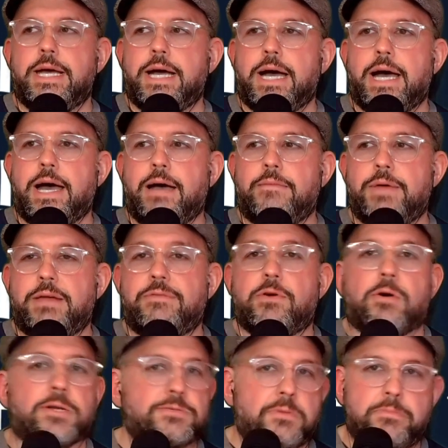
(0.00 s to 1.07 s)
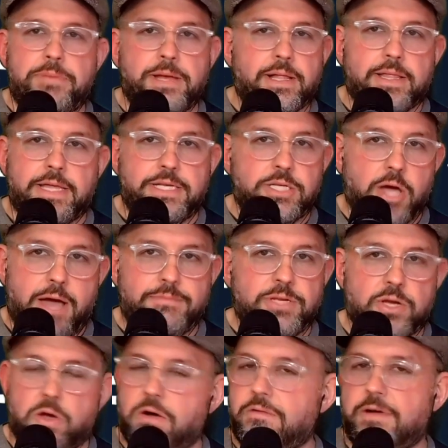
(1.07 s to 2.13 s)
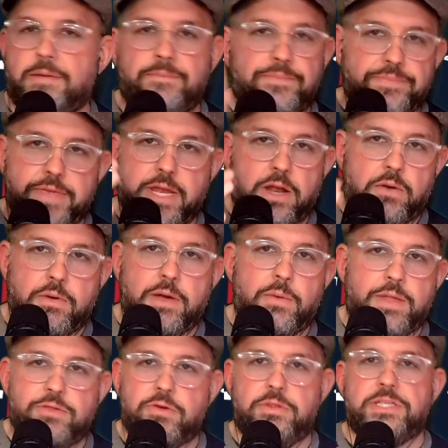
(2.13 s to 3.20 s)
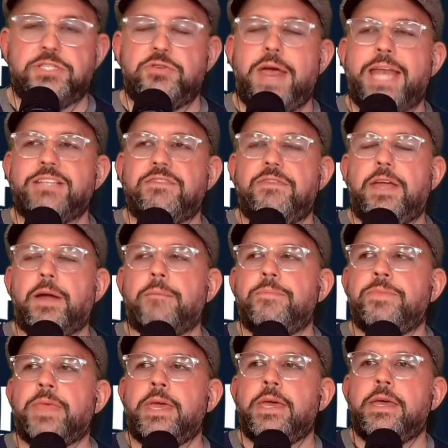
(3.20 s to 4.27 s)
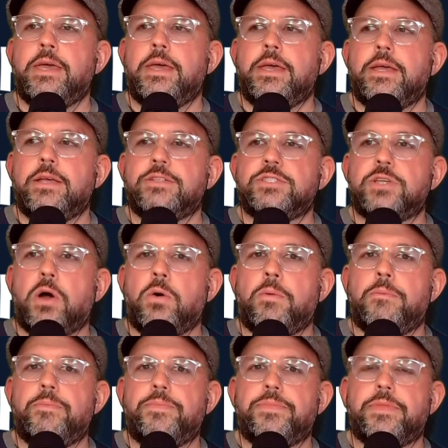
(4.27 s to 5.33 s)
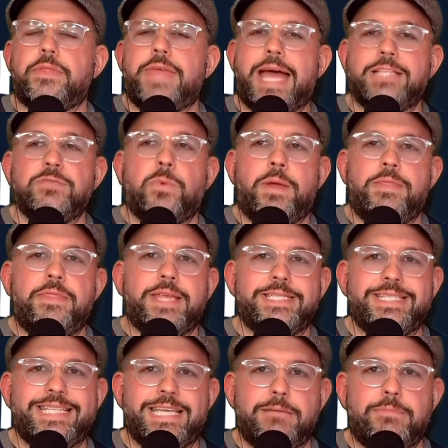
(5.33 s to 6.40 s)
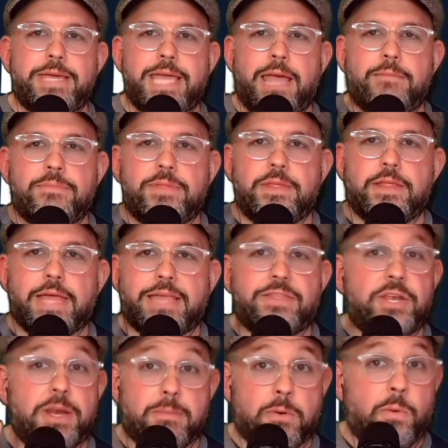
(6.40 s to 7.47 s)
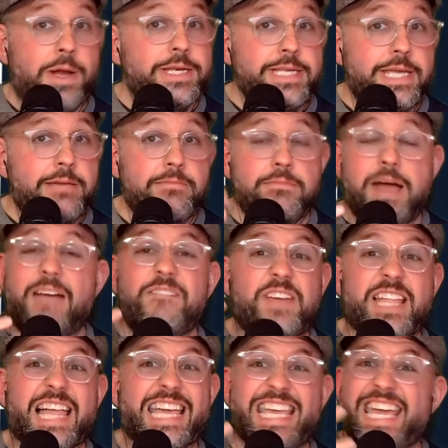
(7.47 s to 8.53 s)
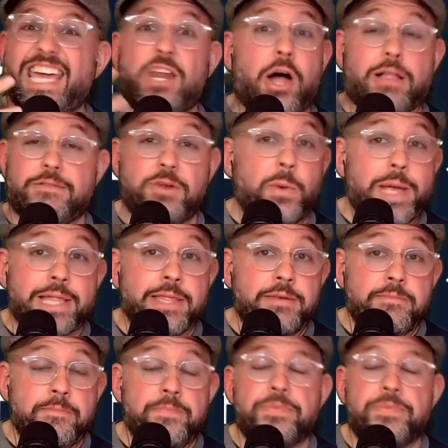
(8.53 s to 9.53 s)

Um, and of course, when Bill and Tom took over, you know, it went through the stratosphere. So that's when this team became like the number one team, I feel like, in all of New England.